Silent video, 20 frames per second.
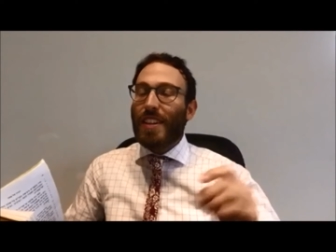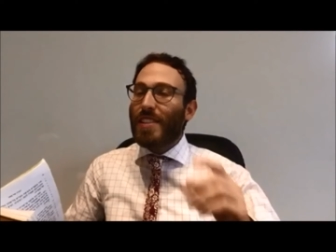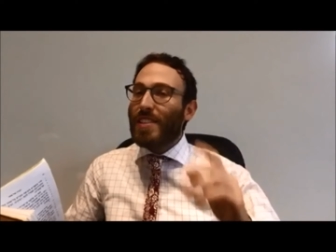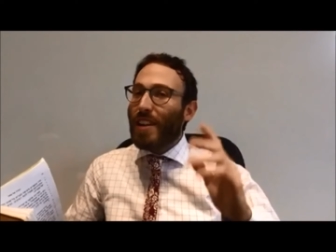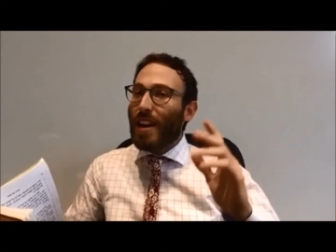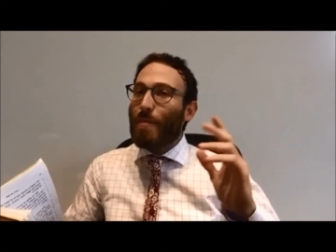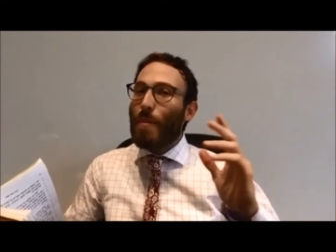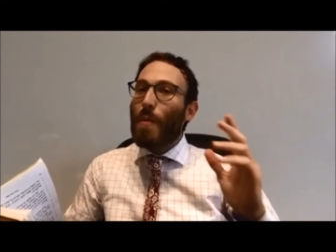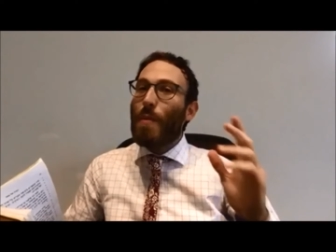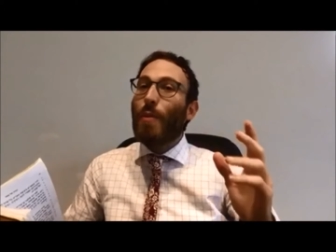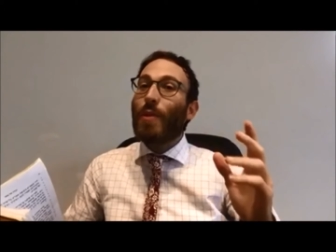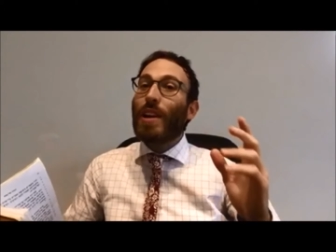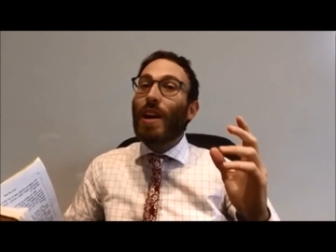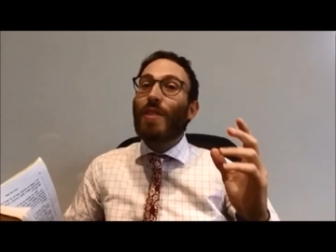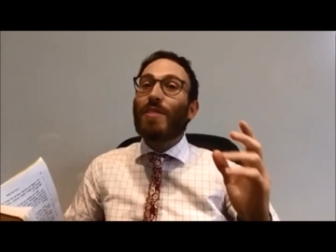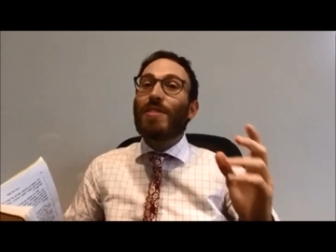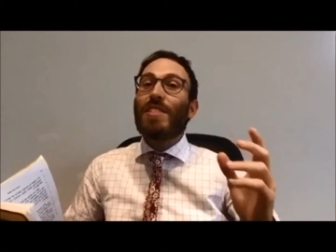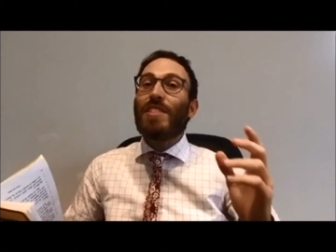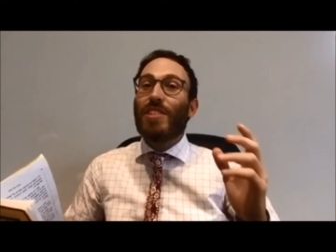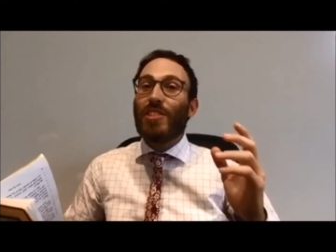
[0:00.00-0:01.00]
You see, I remember
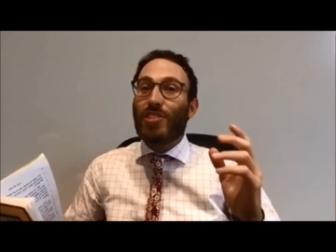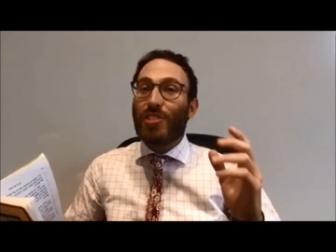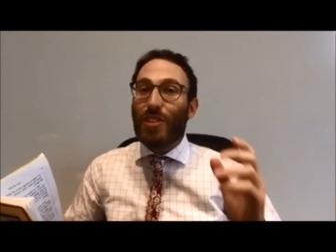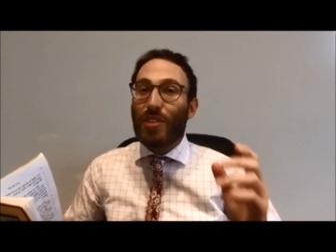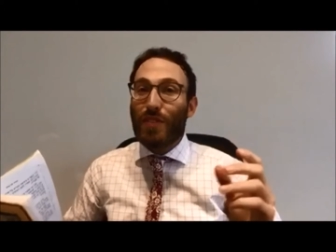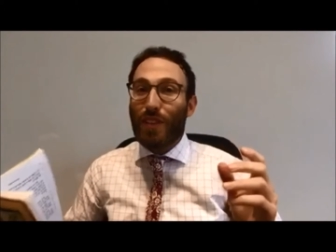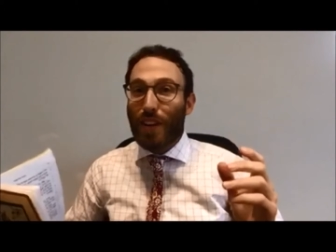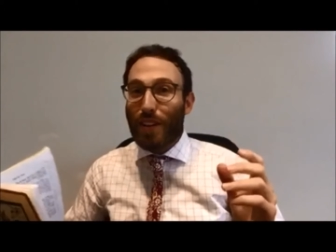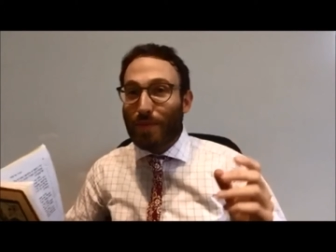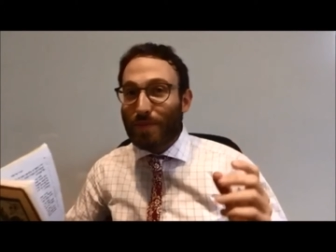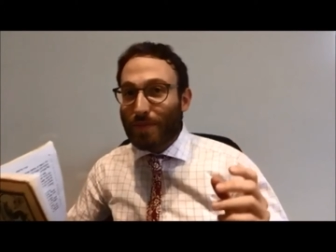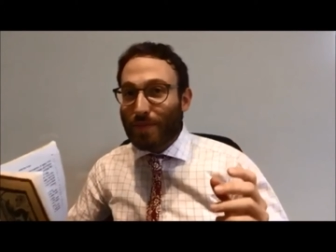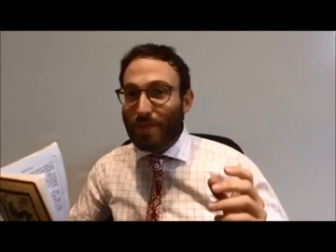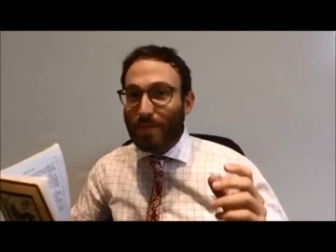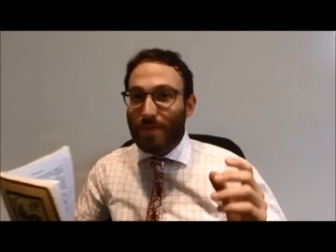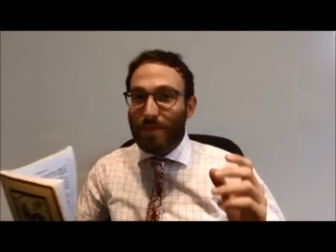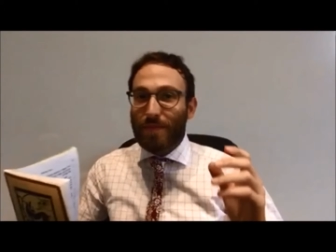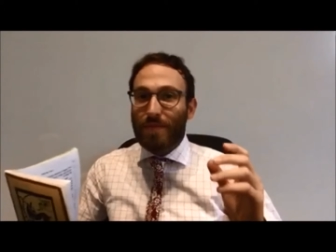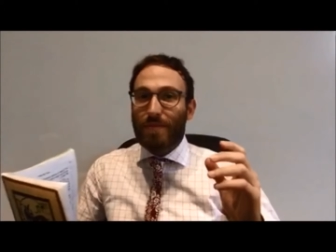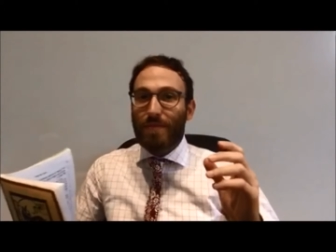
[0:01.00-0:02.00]
when I was in yeshiva,
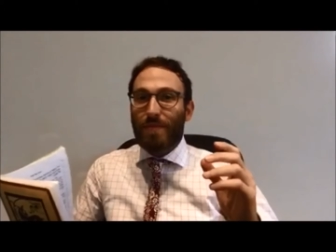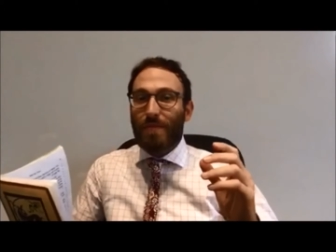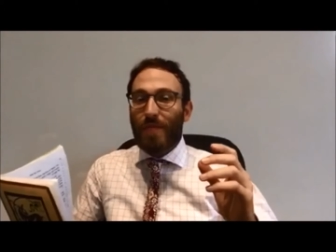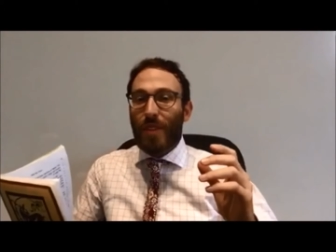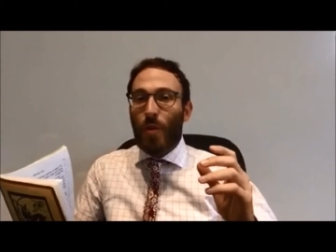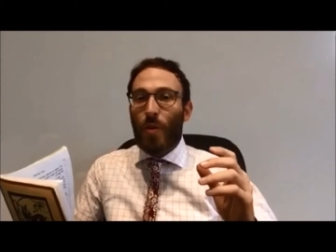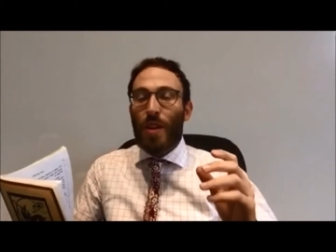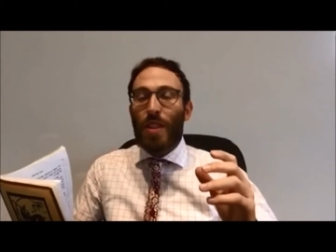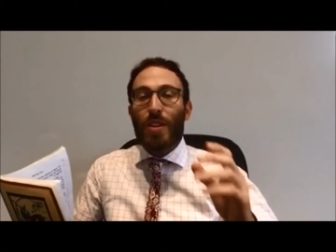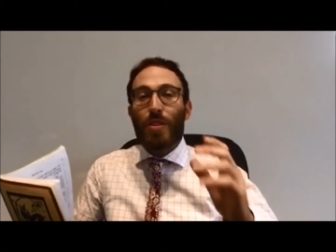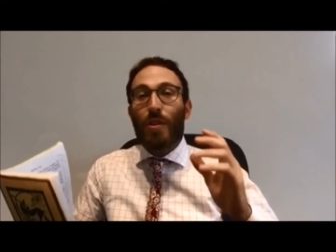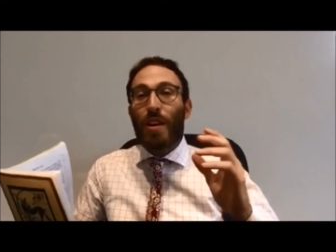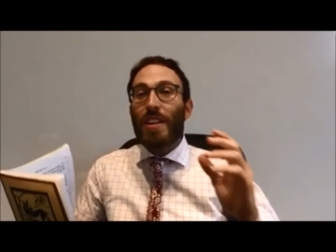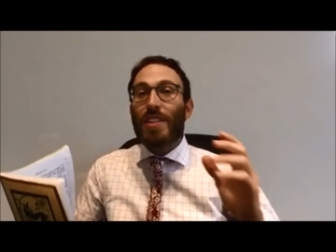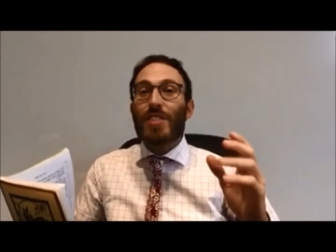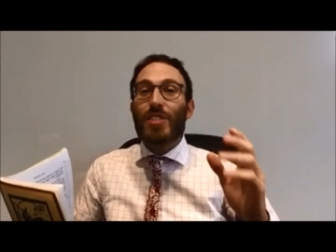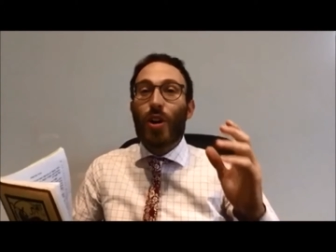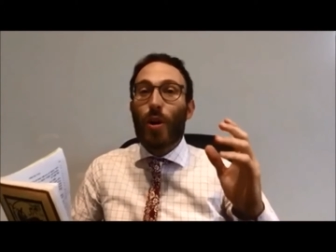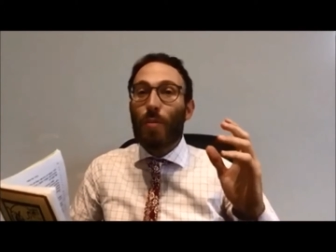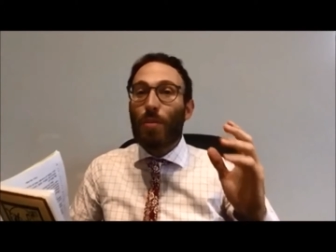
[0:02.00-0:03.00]
one of the
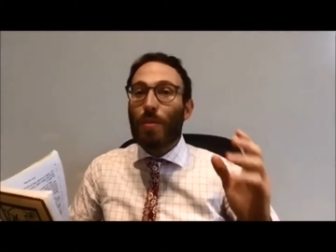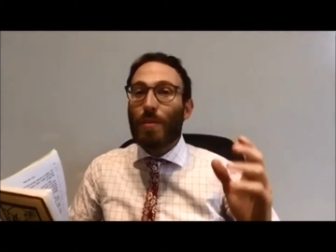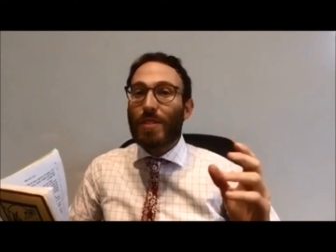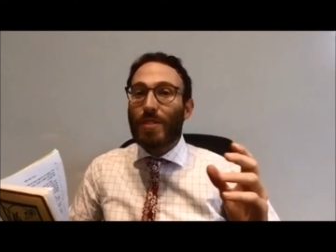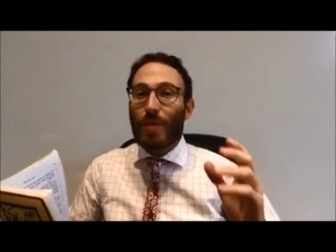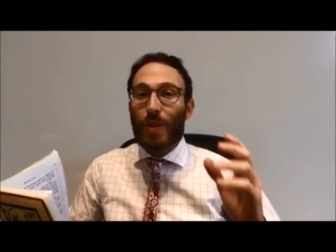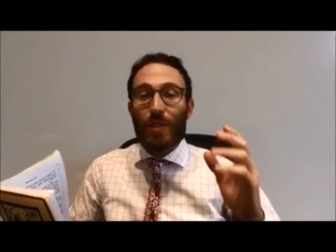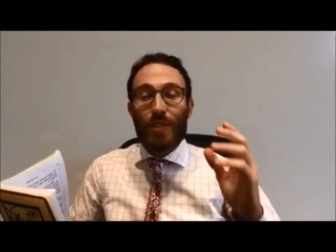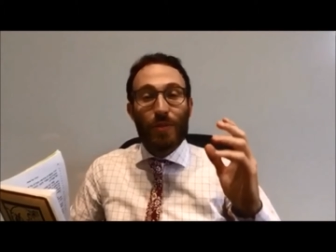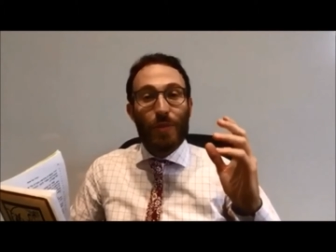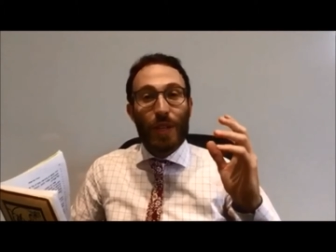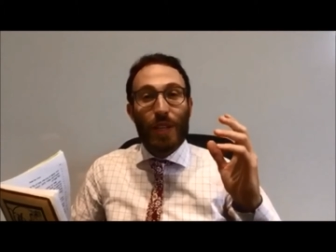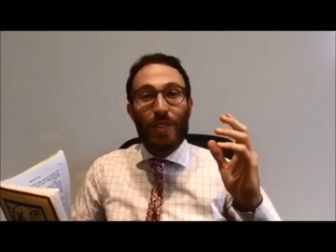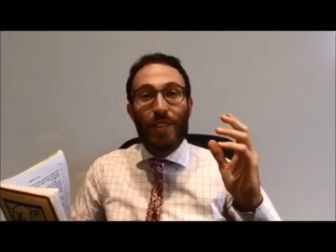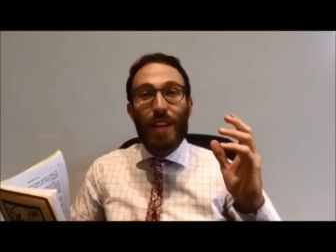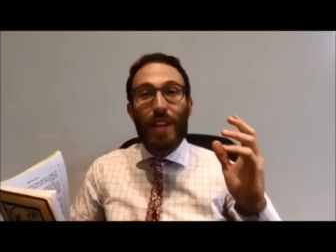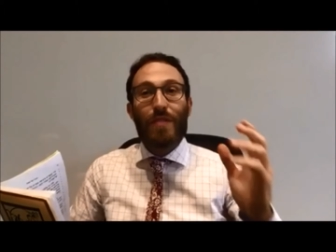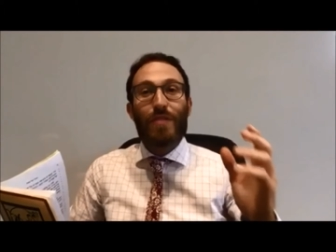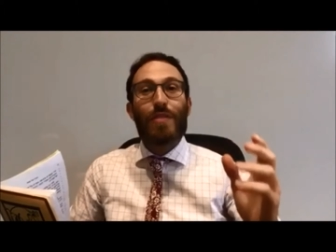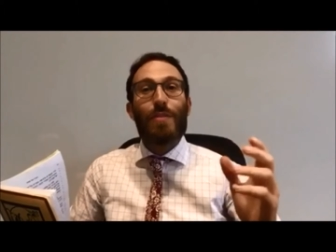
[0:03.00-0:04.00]
greatest compliments we
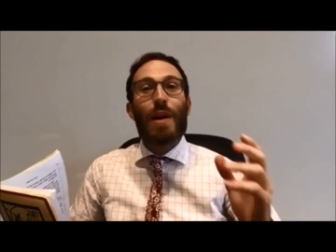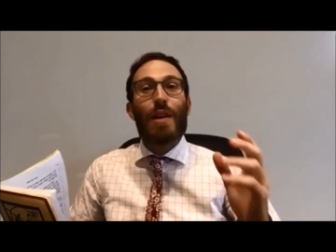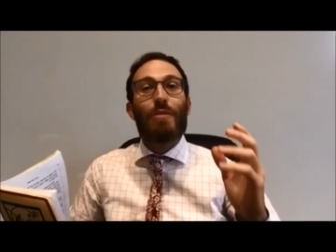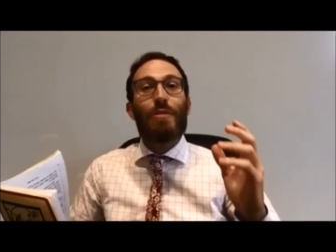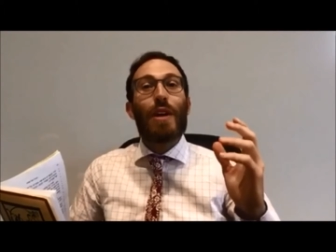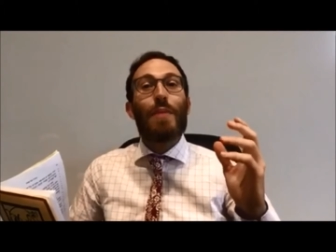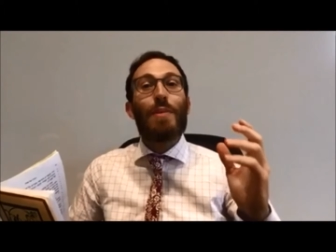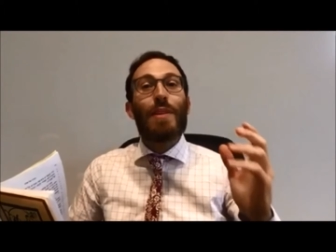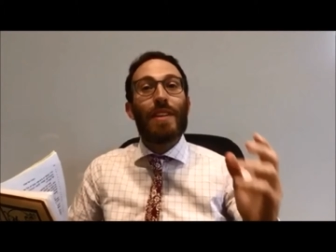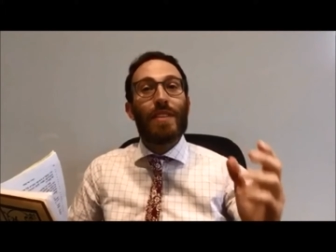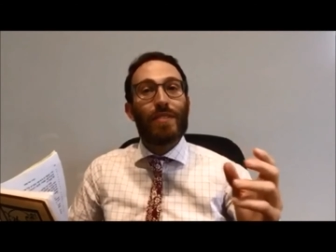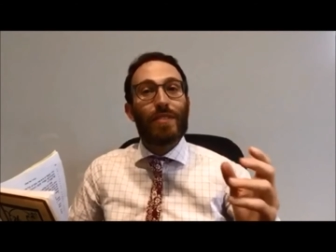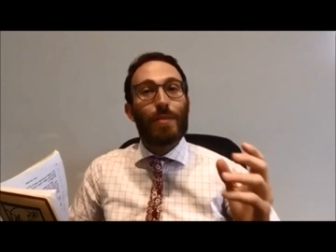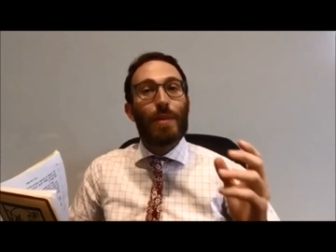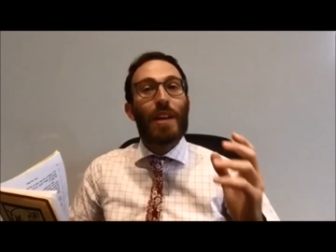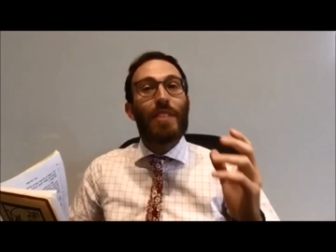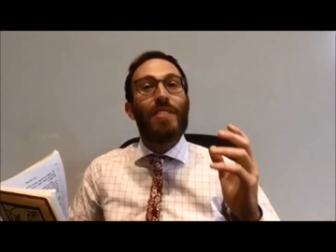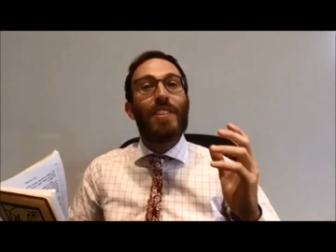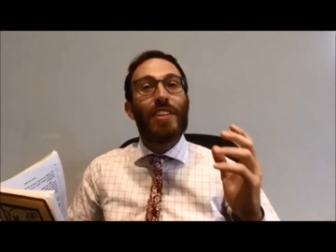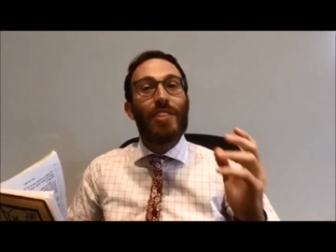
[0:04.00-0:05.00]
could get from our Rebbe,
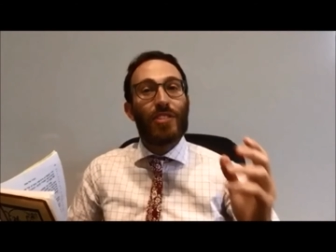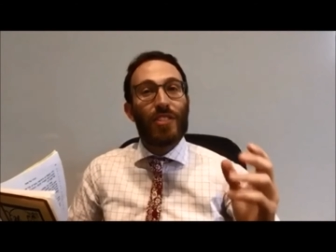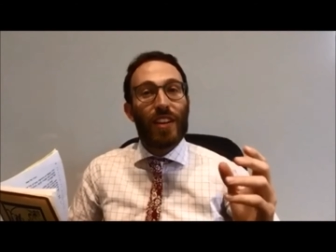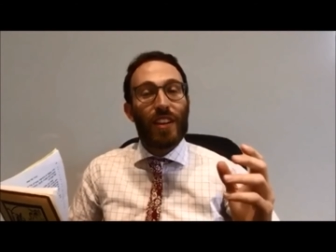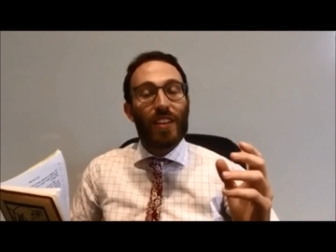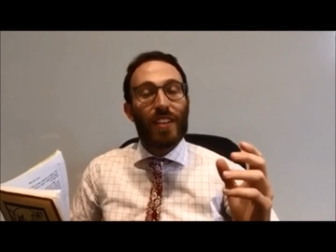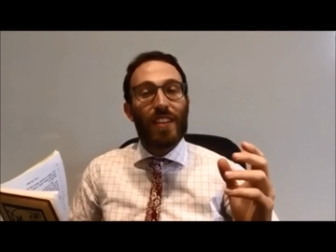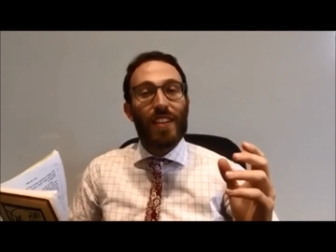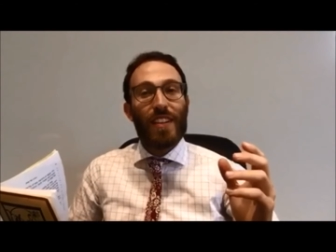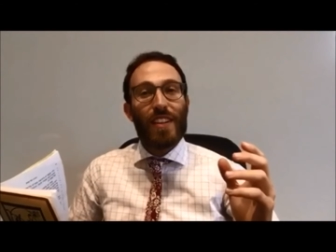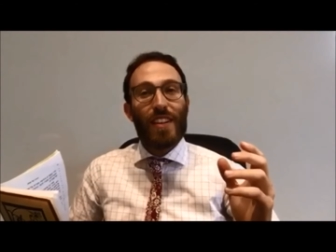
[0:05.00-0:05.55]
from our teacher,